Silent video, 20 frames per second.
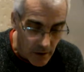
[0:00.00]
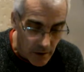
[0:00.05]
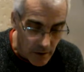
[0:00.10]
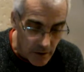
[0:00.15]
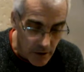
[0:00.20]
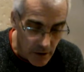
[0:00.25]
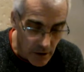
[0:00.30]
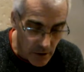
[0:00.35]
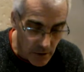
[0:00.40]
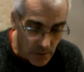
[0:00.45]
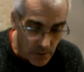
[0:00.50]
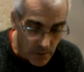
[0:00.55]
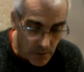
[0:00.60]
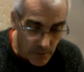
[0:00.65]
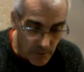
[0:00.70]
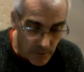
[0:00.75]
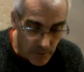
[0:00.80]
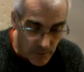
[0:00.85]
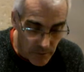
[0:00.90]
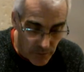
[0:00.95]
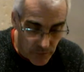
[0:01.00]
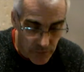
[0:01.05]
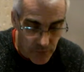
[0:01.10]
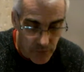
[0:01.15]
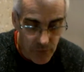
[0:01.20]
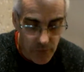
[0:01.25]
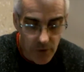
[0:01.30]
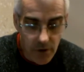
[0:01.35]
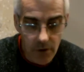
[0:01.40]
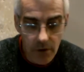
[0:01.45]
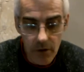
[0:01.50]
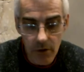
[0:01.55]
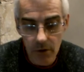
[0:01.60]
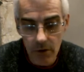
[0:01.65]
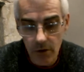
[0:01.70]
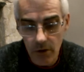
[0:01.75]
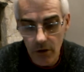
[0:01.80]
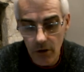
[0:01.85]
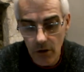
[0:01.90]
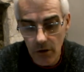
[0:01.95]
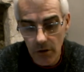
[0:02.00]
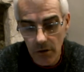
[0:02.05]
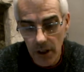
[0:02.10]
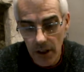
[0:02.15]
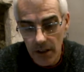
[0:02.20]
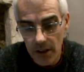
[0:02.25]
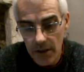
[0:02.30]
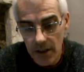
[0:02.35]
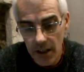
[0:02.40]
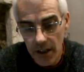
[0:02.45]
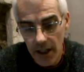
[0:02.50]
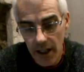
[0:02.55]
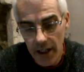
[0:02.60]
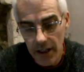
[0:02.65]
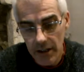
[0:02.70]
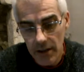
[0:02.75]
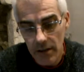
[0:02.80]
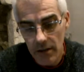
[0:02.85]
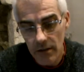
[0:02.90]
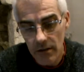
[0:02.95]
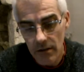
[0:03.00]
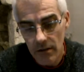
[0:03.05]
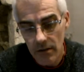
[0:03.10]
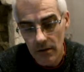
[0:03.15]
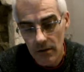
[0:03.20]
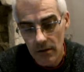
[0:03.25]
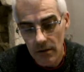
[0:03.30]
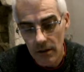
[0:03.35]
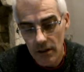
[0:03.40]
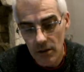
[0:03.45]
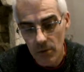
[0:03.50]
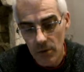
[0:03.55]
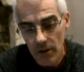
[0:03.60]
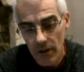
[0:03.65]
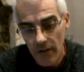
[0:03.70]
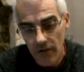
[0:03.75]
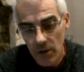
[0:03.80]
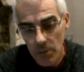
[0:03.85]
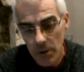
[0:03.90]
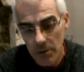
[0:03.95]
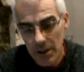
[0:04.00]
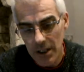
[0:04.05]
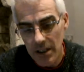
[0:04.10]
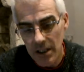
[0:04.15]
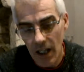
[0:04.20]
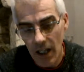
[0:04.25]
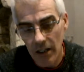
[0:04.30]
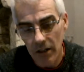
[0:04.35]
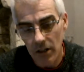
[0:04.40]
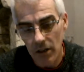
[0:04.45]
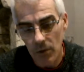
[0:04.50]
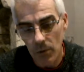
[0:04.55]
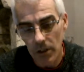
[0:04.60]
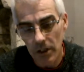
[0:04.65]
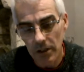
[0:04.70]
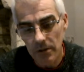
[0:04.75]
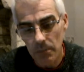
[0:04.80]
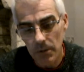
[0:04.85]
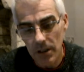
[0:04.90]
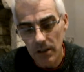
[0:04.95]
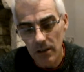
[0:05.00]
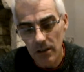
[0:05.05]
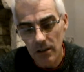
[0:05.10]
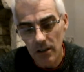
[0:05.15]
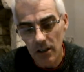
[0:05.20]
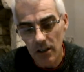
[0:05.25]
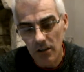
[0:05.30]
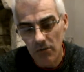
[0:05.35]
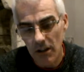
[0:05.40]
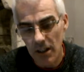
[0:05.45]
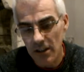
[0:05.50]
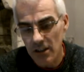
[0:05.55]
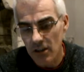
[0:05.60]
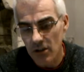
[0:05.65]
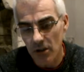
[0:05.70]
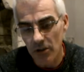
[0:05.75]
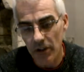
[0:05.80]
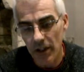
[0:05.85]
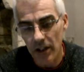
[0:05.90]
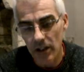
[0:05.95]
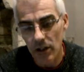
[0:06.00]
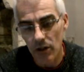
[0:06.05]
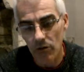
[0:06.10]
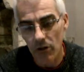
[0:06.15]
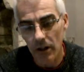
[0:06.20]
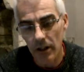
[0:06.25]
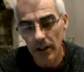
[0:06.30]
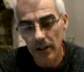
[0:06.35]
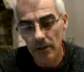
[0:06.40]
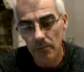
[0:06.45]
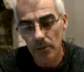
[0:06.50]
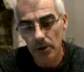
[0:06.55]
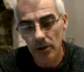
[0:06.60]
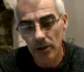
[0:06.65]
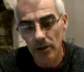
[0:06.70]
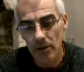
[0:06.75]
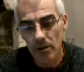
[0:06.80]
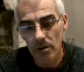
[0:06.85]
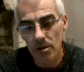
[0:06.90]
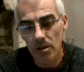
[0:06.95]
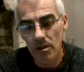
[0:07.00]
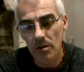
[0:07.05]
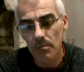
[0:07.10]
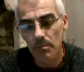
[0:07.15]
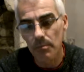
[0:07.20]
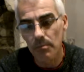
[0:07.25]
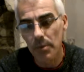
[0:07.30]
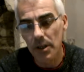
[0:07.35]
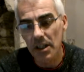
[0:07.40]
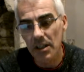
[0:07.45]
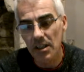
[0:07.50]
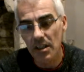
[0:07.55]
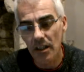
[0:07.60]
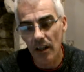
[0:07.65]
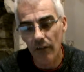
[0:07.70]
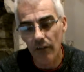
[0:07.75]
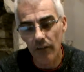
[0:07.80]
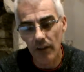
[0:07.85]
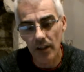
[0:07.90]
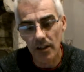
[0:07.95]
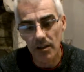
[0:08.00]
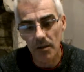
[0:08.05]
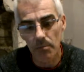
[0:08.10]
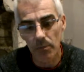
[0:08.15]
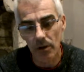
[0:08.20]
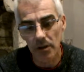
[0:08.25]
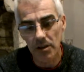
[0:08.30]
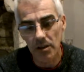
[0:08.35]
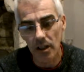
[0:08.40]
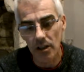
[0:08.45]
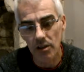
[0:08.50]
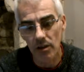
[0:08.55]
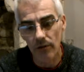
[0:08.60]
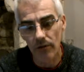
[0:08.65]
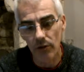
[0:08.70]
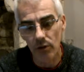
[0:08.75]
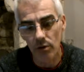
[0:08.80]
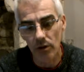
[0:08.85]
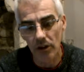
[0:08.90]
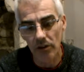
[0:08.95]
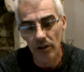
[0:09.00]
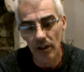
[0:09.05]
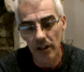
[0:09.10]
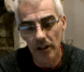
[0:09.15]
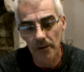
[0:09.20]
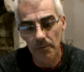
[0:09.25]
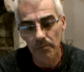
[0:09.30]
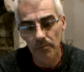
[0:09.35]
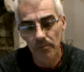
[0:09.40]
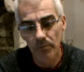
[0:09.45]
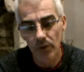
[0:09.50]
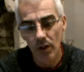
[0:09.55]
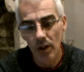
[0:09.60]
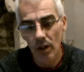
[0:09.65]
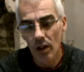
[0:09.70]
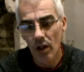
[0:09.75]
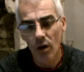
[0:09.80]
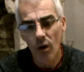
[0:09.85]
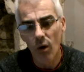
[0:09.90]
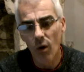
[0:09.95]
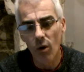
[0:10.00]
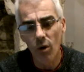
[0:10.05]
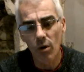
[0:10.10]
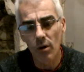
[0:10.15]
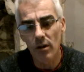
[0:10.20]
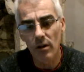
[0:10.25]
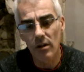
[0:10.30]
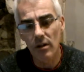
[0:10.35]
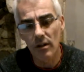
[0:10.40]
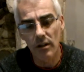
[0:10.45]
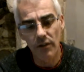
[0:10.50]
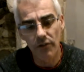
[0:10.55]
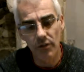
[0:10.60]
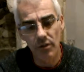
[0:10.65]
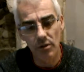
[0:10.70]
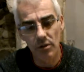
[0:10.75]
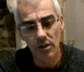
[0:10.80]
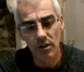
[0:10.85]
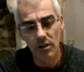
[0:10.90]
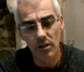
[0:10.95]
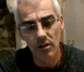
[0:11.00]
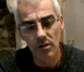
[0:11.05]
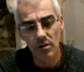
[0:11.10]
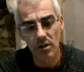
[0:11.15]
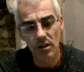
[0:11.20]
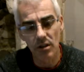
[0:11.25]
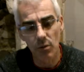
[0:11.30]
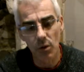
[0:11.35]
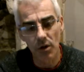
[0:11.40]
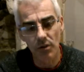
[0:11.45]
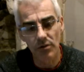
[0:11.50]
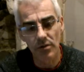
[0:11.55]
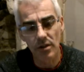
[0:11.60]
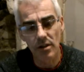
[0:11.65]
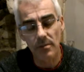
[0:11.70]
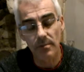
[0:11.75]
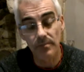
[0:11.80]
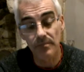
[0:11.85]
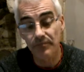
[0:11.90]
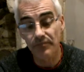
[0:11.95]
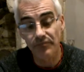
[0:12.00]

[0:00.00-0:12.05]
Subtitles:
So screw that into the end. This one I have to be a bit delicate with because the thread's not that great, but I use some PTFE, some polytetrafluoroethylene, or if you're only going to use it once,